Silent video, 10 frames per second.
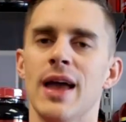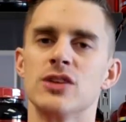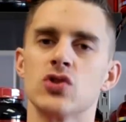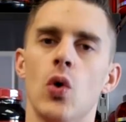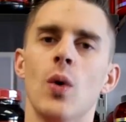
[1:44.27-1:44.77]

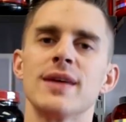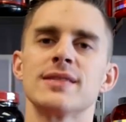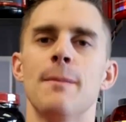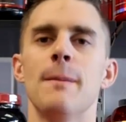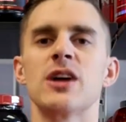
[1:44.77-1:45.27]
is always
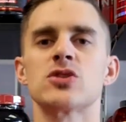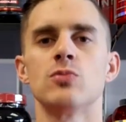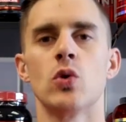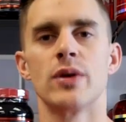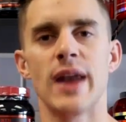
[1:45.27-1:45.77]
a much
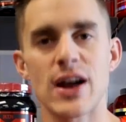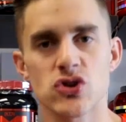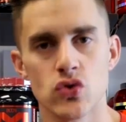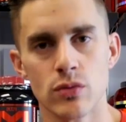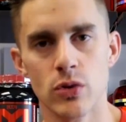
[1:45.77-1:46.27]
more
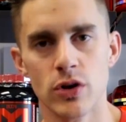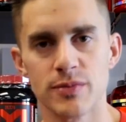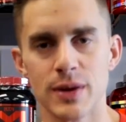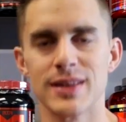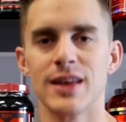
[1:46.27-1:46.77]
natural
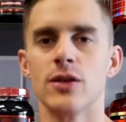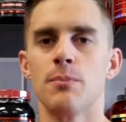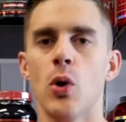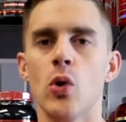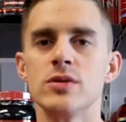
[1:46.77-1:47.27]
movement than the
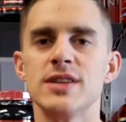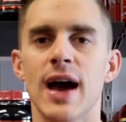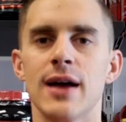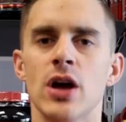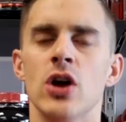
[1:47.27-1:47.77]

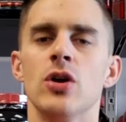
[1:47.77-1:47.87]
pull-down.